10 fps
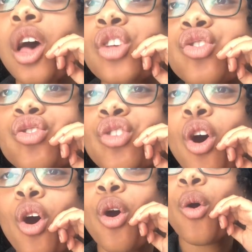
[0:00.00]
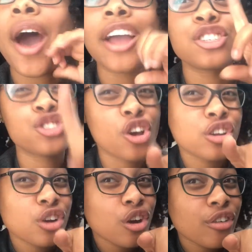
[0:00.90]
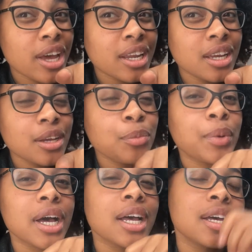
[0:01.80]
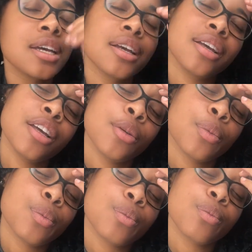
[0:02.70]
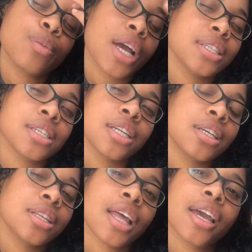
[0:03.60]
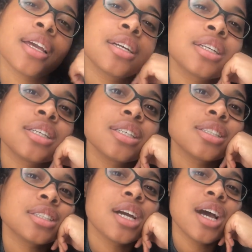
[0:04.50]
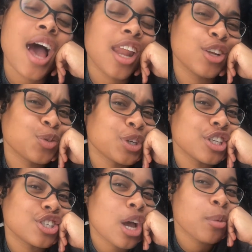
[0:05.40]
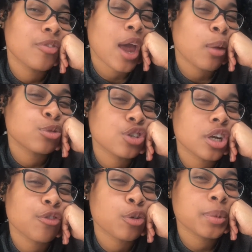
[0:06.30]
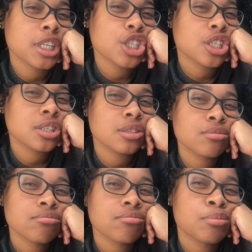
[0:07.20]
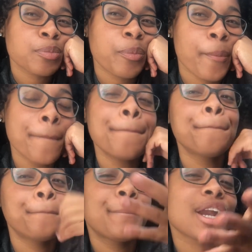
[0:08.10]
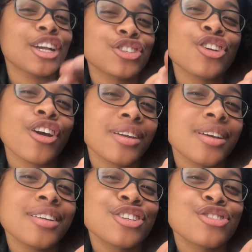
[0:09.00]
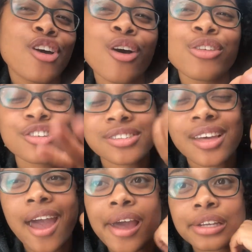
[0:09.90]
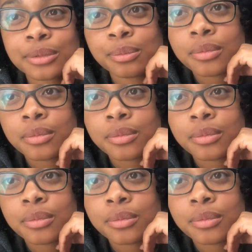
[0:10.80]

so I started already, but it, I didn't like, I didn't do a good job of capturing information, but I started, so there's that.